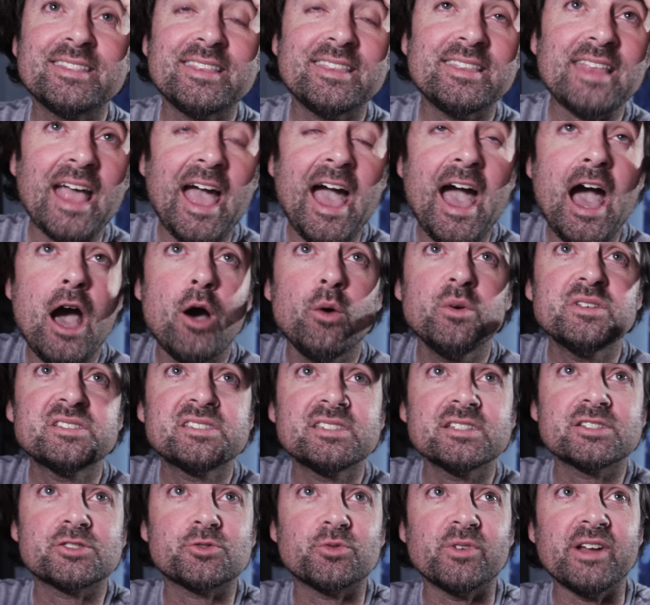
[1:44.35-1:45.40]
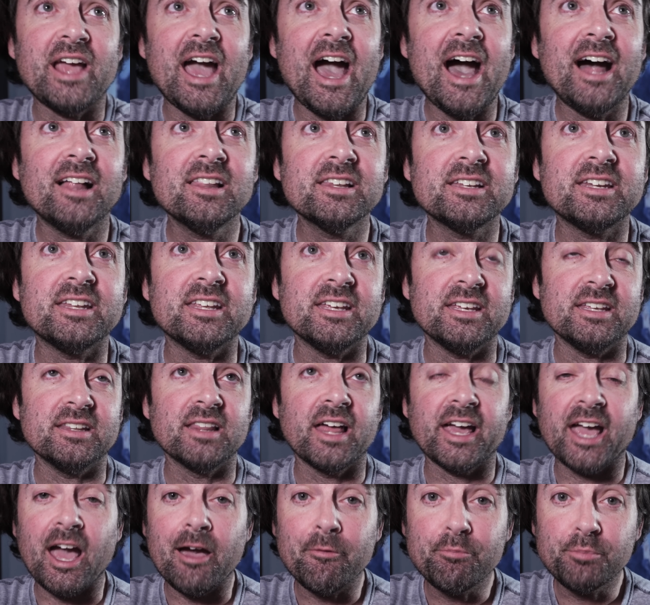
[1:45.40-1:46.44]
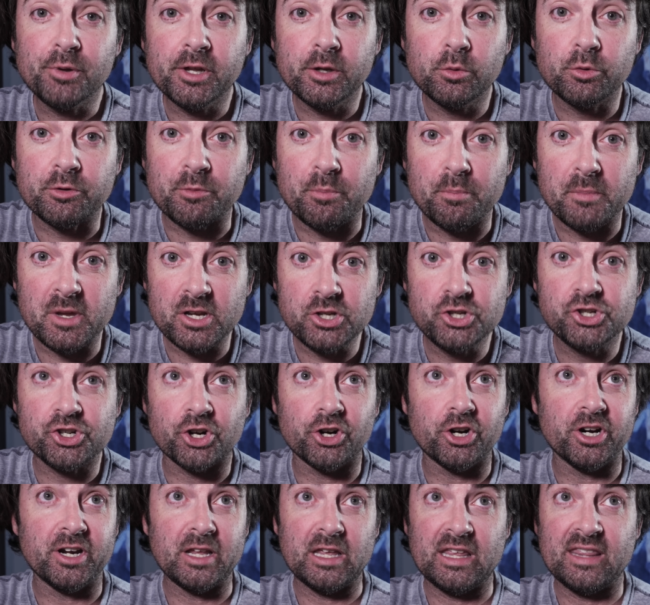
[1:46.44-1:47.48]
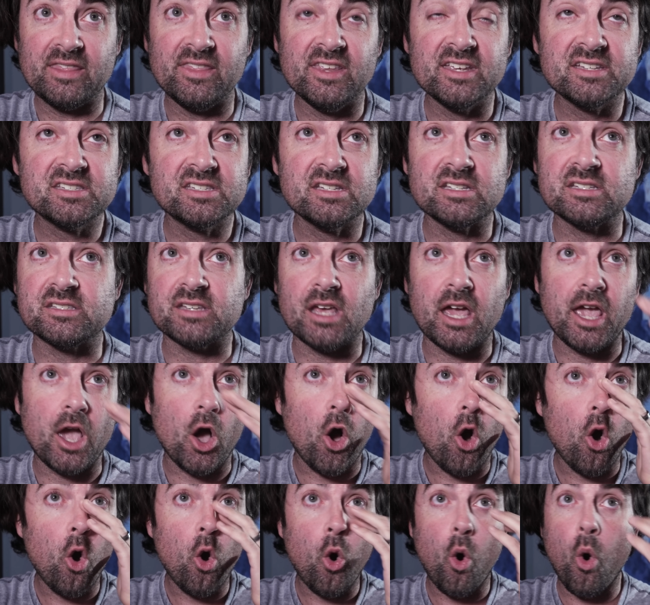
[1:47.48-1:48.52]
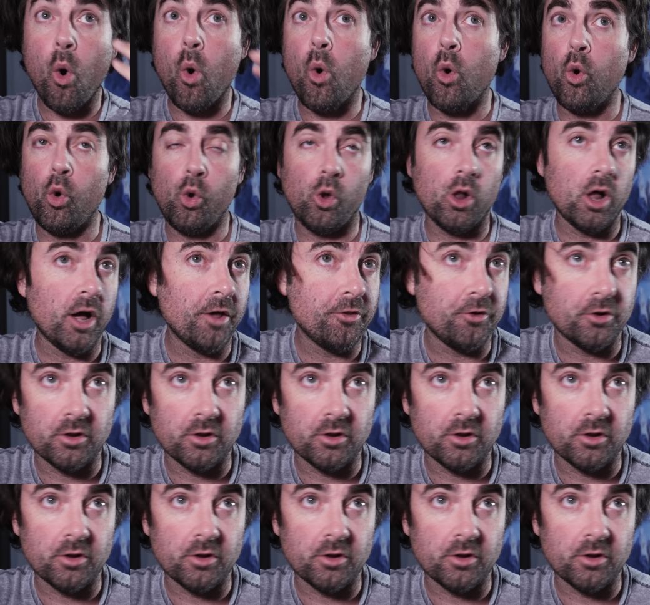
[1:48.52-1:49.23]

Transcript: how is this reality? Like I've played with Midjourney and this is a whole other